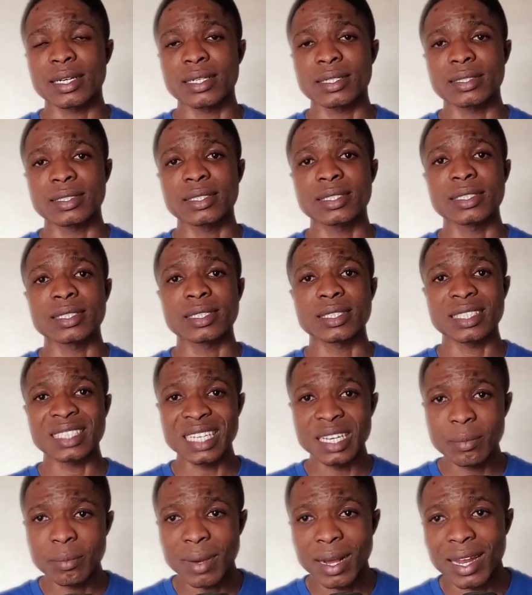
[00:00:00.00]
the
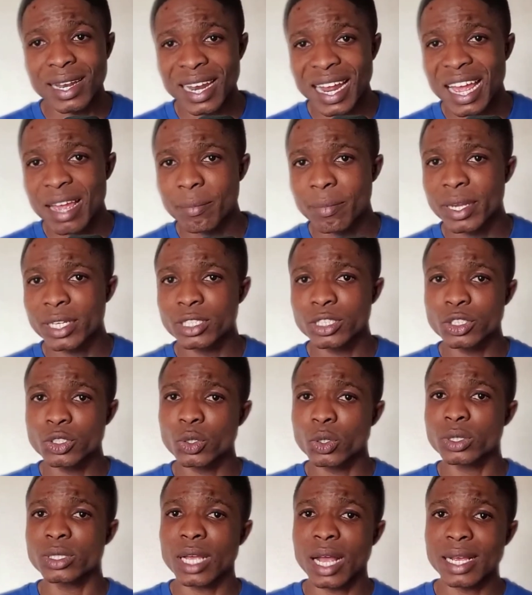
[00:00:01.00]
same alignment
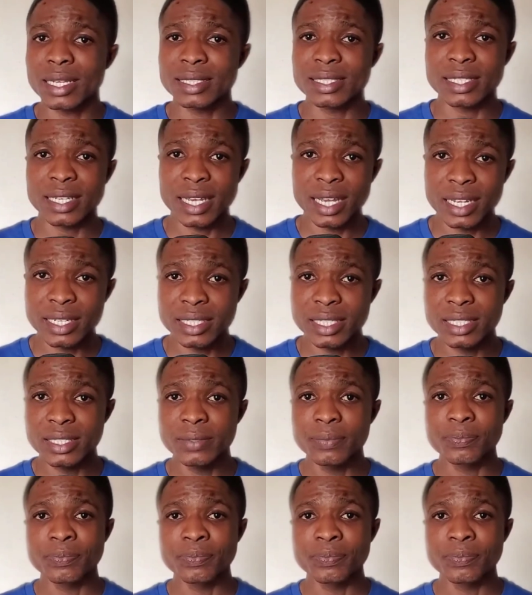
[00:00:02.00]
just as the heading.